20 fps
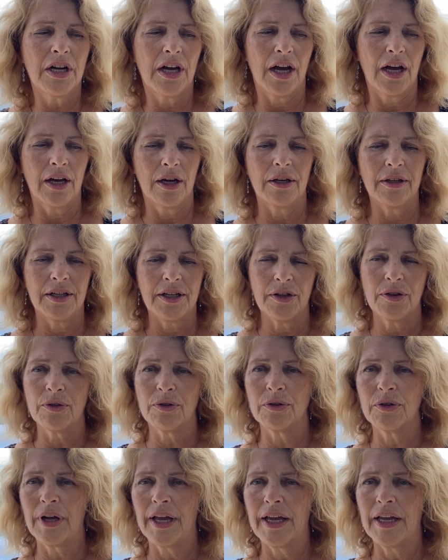
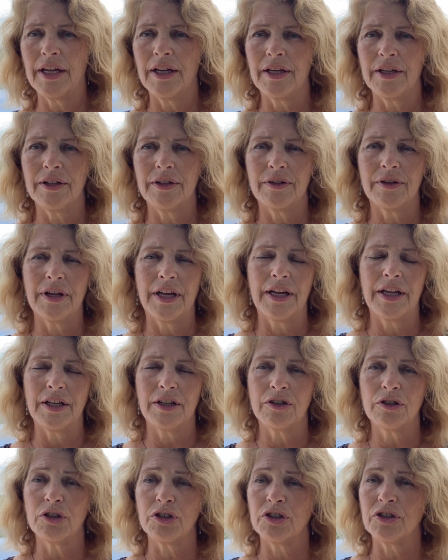either a
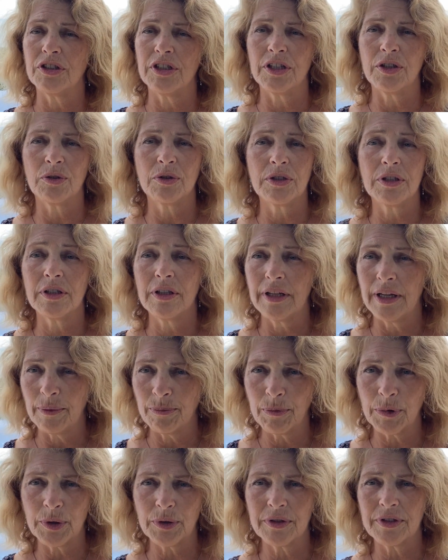Cushing or a
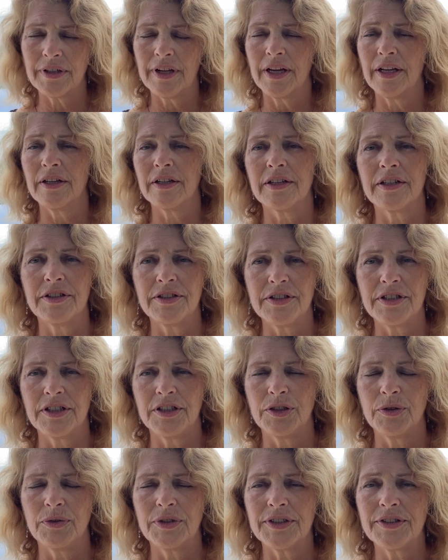Lambert, and a
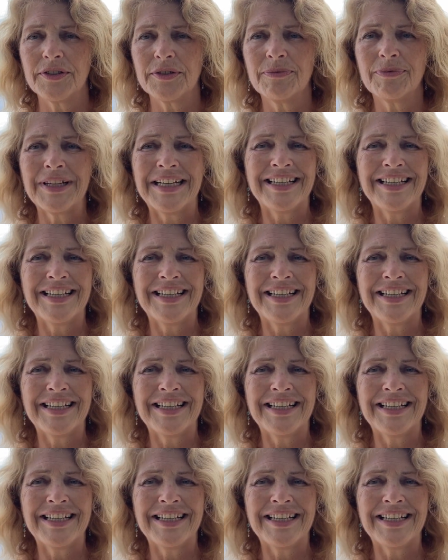continuous.